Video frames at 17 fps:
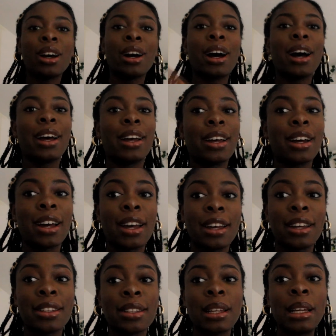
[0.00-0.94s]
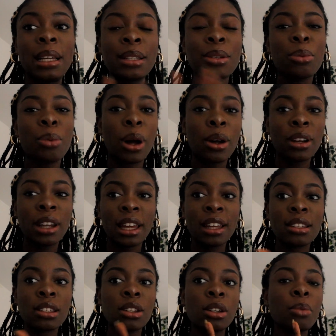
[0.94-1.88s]
Hi guys, it's a while
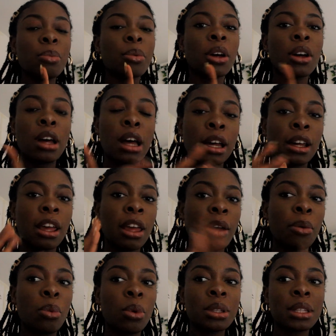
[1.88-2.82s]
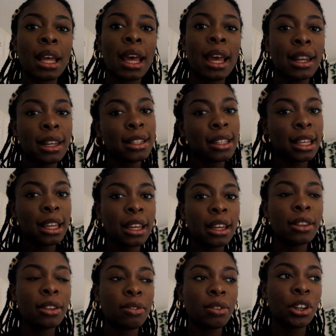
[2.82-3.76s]
later, but I was
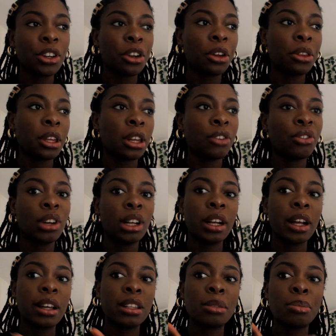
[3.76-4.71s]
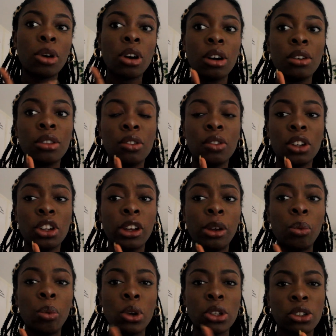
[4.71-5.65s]
editing the video, then I realized part of the
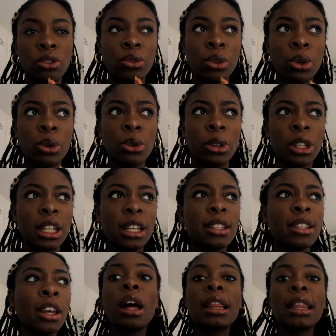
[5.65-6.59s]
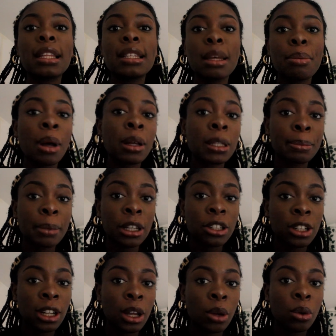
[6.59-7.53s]
video wasn't recorded. The tip I was
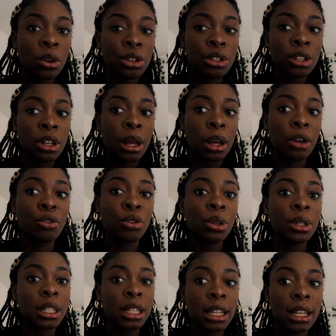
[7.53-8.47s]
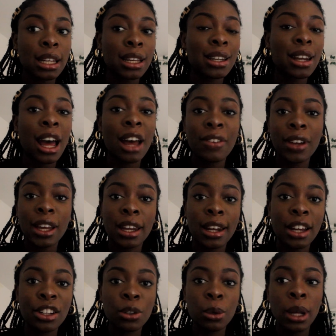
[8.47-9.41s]
mentioning was routine, having a
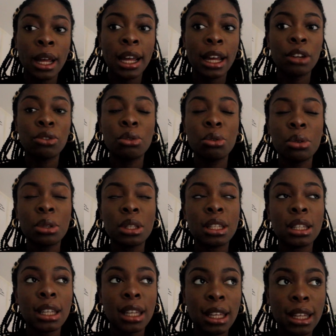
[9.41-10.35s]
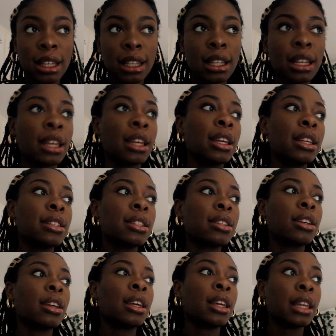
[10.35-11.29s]
natural hair routine. It
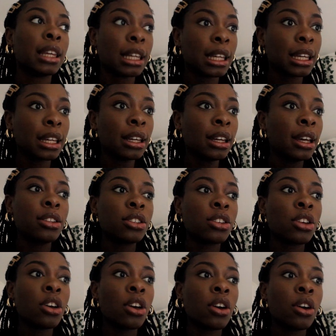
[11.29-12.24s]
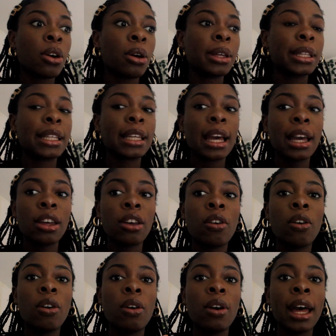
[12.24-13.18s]
is key to get
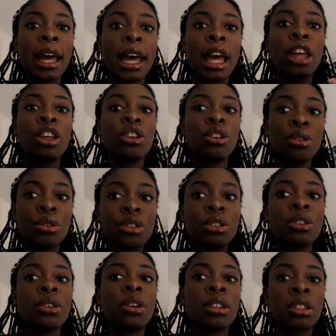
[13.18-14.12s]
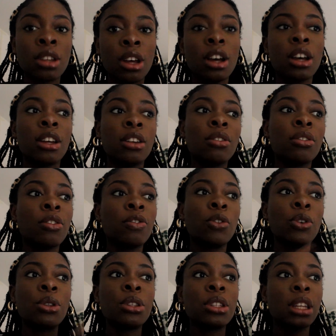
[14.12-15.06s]
your hair used to a certain
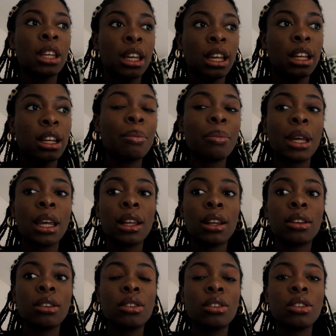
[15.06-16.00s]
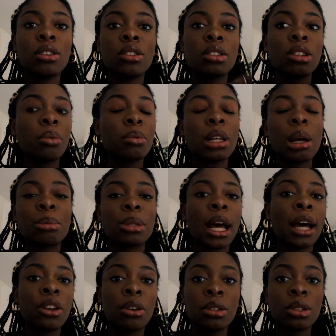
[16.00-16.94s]
routine. I mean, sometimes
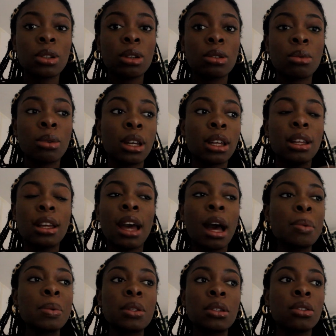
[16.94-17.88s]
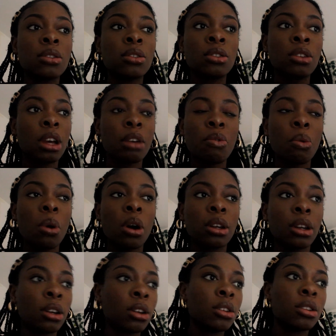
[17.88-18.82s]
I don't stick to it. It happens to
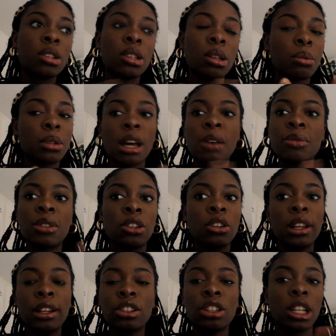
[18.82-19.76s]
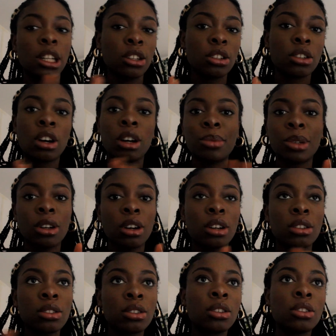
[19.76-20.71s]
everyone. Sometimes you literally just can't be
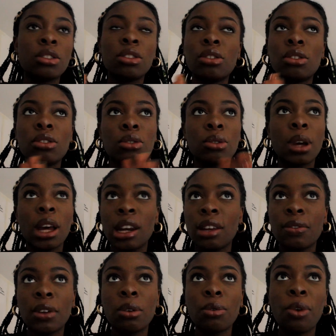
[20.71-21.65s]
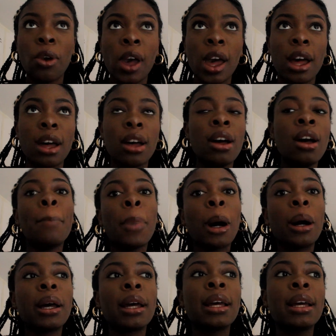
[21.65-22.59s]
asked to do anything with your hair,
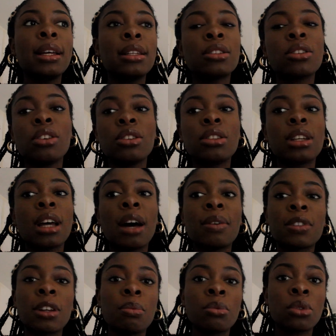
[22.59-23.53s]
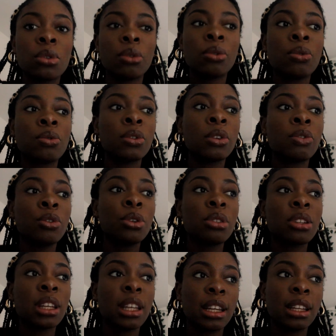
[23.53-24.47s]
but it is good to have some sort of
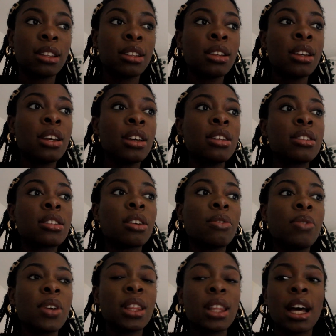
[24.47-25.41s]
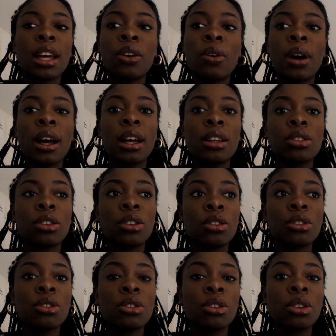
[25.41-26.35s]
routine, something that your hair is
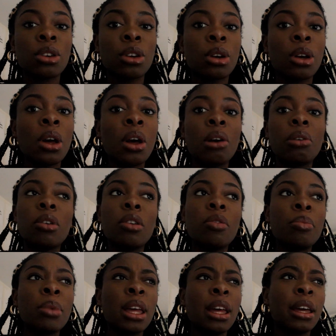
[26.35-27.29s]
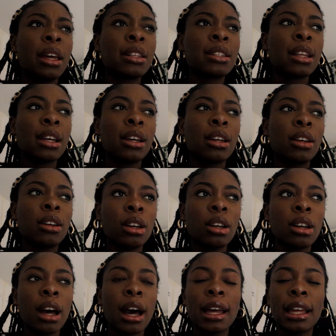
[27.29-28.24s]
used to. With me, it's like
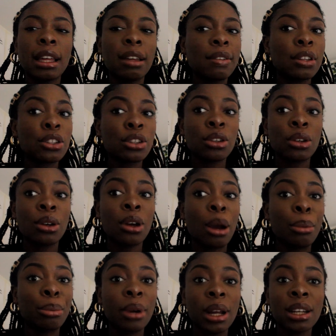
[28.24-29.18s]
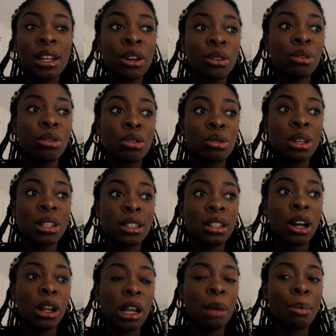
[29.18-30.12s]
I either do a braid out or twist
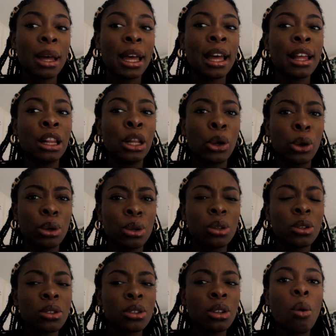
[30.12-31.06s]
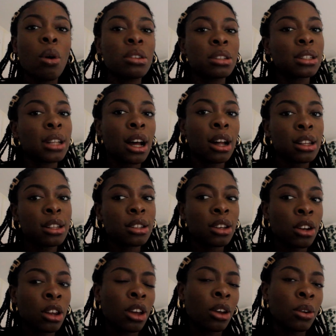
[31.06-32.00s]
out, like my hair knows what style it's
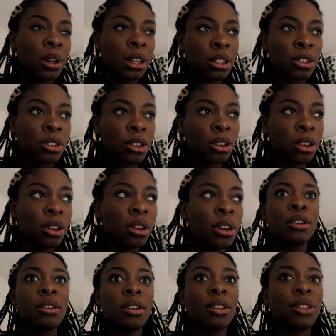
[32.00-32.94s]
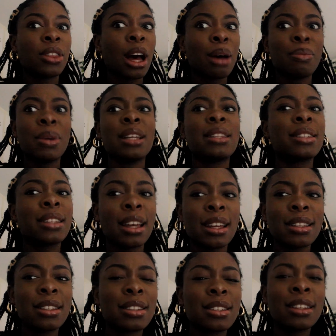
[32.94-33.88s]
gonna go into, if that makes
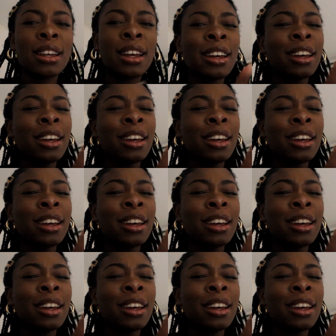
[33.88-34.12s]
sense.